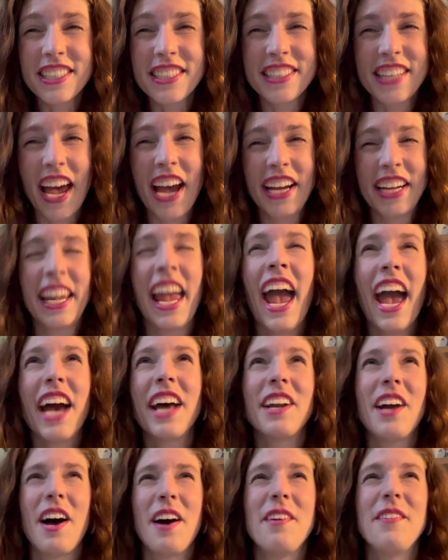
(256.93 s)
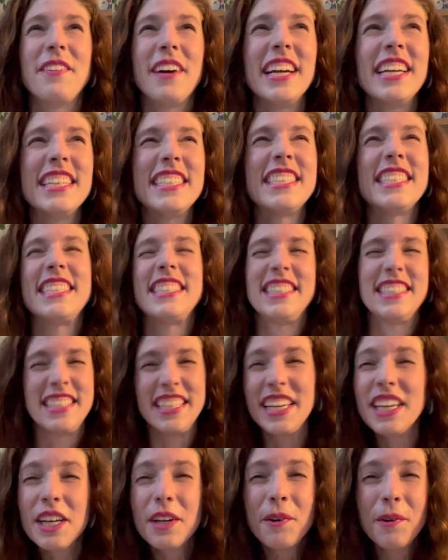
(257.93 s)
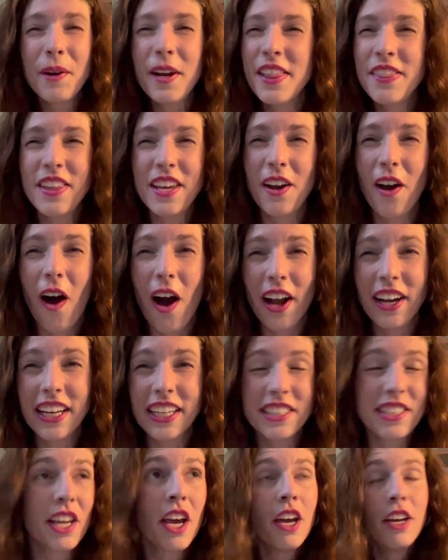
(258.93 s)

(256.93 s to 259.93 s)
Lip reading: I cannot wait to see you in the audience,